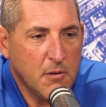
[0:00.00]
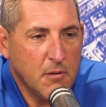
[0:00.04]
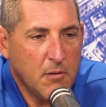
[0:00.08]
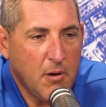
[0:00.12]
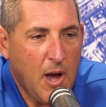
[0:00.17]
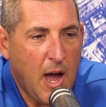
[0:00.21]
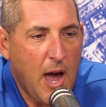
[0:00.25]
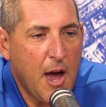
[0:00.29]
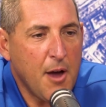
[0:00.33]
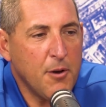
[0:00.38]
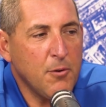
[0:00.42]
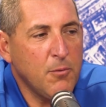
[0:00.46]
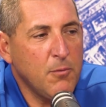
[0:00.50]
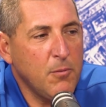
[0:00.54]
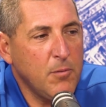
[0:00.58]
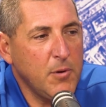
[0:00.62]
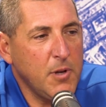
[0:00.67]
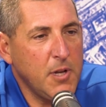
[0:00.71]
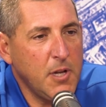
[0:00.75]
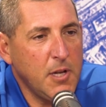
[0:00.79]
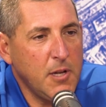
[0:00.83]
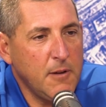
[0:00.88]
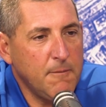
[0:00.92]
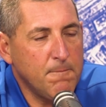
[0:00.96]
How do
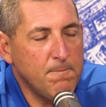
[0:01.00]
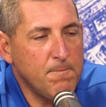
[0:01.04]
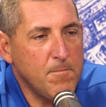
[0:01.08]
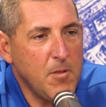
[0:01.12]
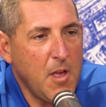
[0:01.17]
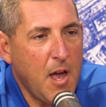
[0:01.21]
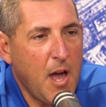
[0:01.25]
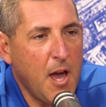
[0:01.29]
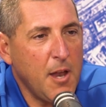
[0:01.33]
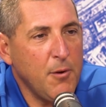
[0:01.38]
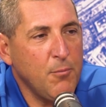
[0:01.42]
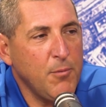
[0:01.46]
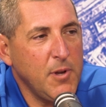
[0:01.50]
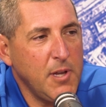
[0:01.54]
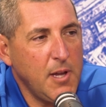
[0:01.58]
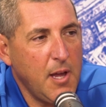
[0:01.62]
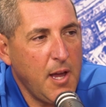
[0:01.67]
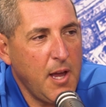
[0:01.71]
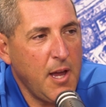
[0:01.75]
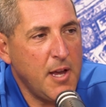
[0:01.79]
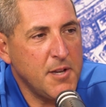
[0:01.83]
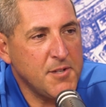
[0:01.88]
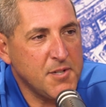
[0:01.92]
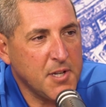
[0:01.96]
we how do we
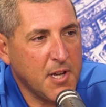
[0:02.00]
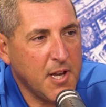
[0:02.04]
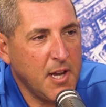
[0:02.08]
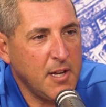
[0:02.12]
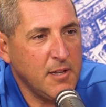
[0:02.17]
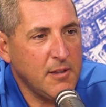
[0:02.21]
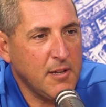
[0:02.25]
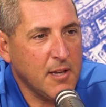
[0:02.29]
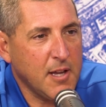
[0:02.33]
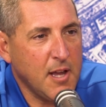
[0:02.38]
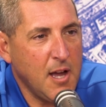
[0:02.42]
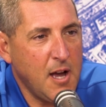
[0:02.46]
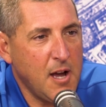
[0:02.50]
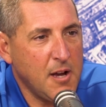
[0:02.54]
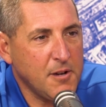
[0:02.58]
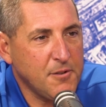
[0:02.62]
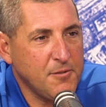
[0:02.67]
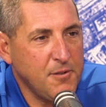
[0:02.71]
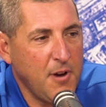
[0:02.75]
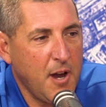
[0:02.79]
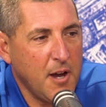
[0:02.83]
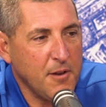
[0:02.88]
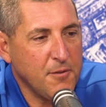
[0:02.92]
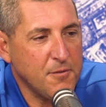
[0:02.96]
educate the
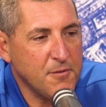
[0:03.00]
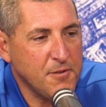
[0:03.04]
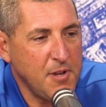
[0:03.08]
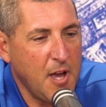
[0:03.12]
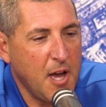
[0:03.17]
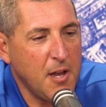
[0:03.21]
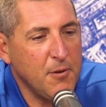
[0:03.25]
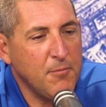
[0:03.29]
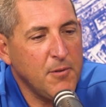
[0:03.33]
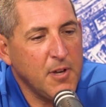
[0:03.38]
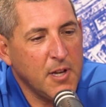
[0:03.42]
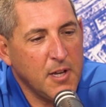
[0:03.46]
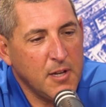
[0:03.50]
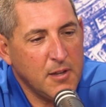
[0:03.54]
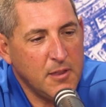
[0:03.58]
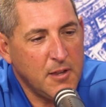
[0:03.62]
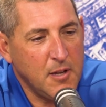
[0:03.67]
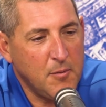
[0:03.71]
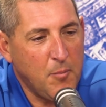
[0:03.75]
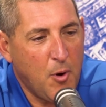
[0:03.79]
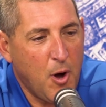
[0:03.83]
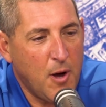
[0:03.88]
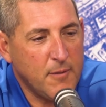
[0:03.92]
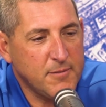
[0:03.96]
contractors? How do we get
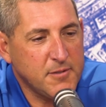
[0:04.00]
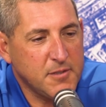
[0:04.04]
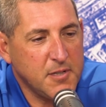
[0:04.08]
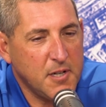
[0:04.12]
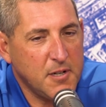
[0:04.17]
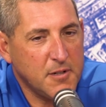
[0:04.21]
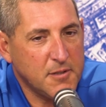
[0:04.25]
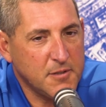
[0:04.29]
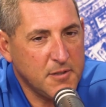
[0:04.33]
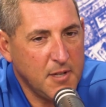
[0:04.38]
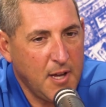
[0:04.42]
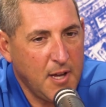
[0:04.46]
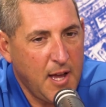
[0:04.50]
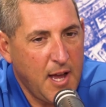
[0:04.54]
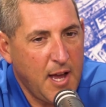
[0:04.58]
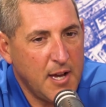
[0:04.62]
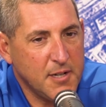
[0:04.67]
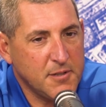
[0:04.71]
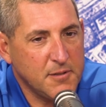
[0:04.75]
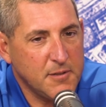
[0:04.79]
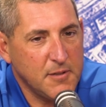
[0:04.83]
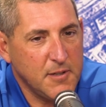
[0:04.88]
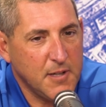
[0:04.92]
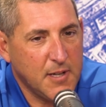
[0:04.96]
them off center to
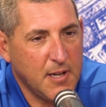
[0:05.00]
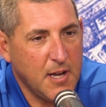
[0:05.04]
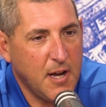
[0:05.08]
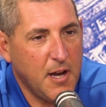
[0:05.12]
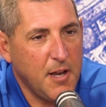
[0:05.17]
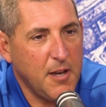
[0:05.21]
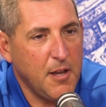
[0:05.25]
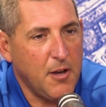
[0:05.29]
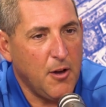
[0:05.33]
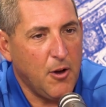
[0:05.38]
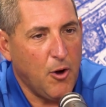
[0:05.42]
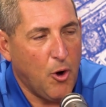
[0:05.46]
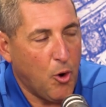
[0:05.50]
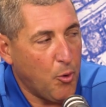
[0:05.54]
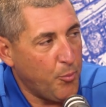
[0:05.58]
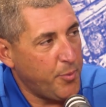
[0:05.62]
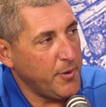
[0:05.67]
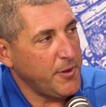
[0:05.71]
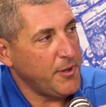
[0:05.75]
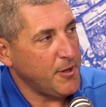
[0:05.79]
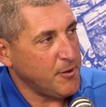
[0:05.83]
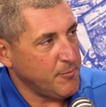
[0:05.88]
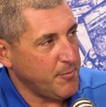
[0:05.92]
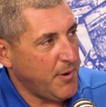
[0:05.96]
actually kind of
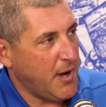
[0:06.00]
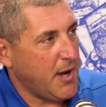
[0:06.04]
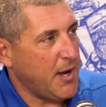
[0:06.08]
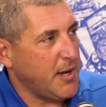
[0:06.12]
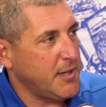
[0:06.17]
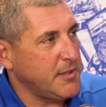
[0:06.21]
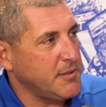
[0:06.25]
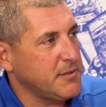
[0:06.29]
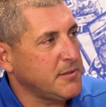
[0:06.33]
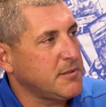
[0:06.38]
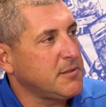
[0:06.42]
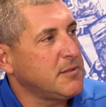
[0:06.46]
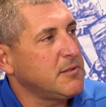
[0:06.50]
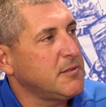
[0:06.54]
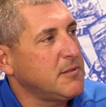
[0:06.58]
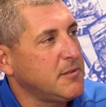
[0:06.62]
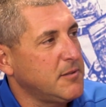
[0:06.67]
open their minds